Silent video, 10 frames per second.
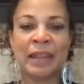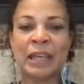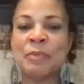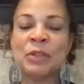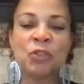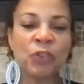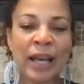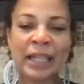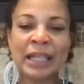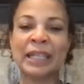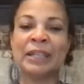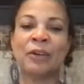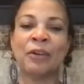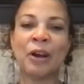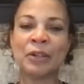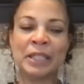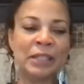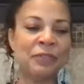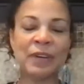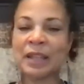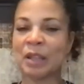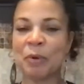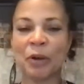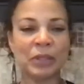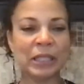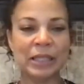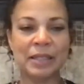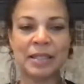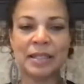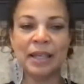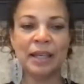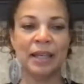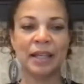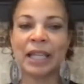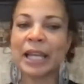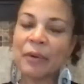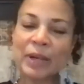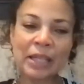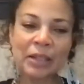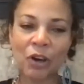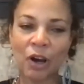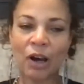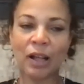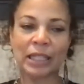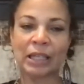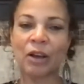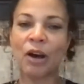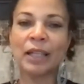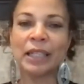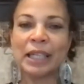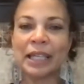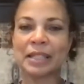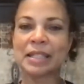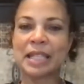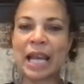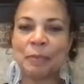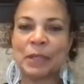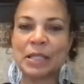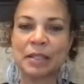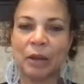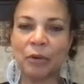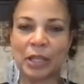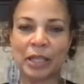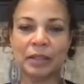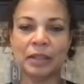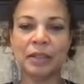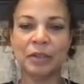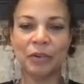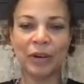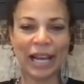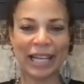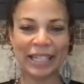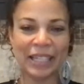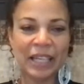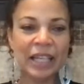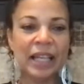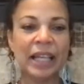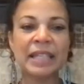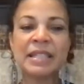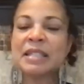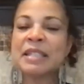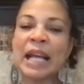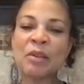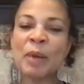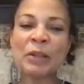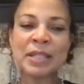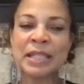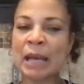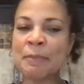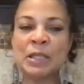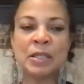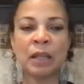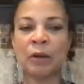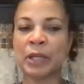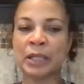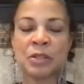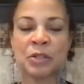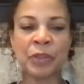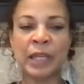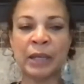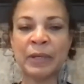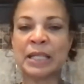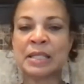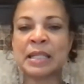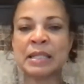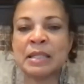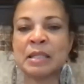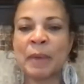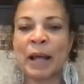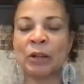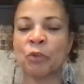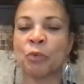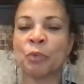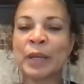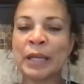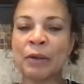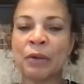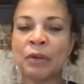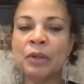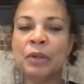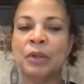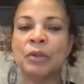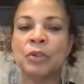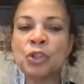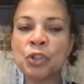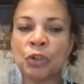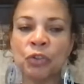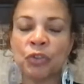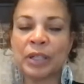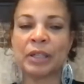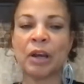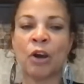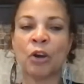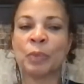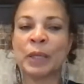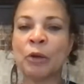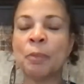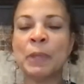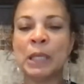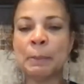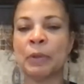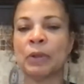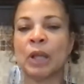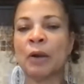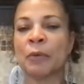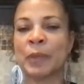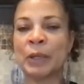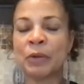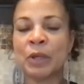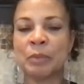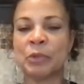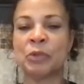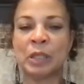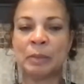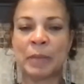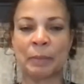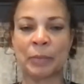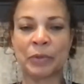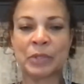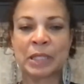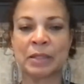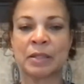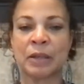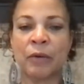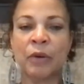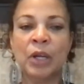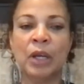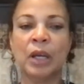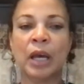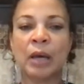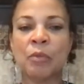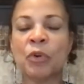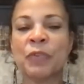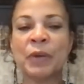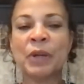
been trying to kill our defund the police clarion call and calling it a snappy slogan, right? This is not about snappy slogans or theories. This is about our real children, our real people, our real community members. And so we're very